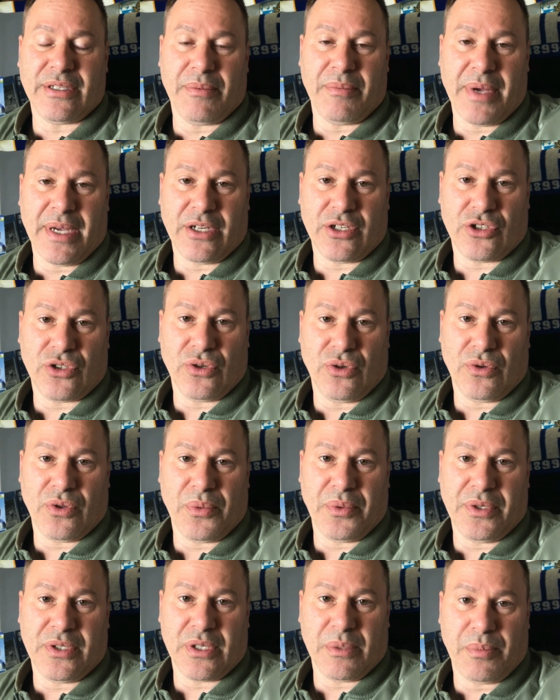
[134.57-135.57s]
to make sure that
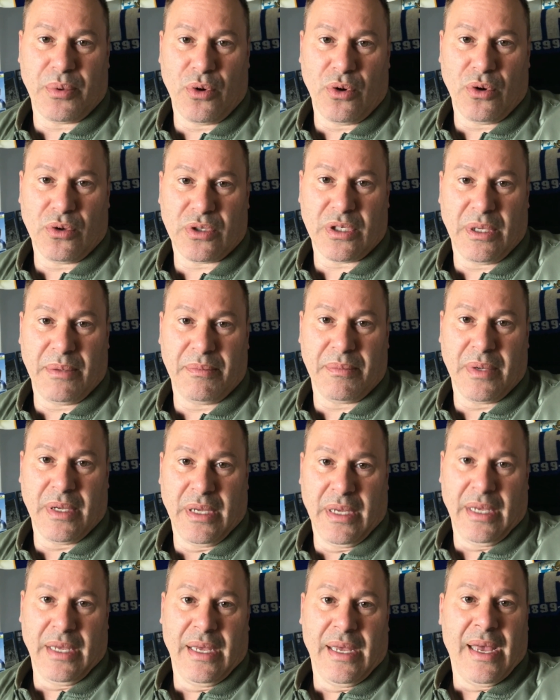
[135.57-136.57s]
we support him,
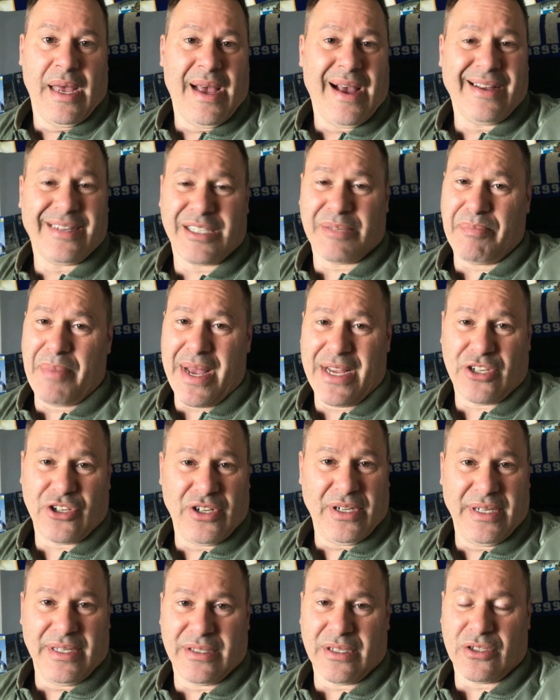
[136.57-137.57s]

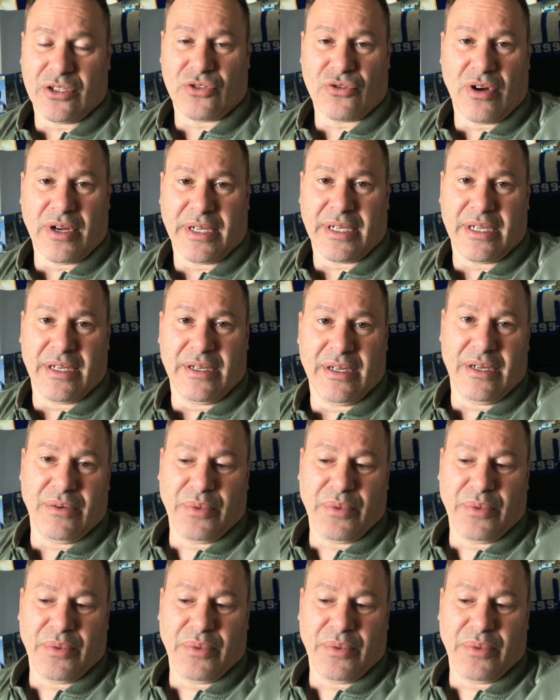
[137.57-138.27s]
especially as a striker.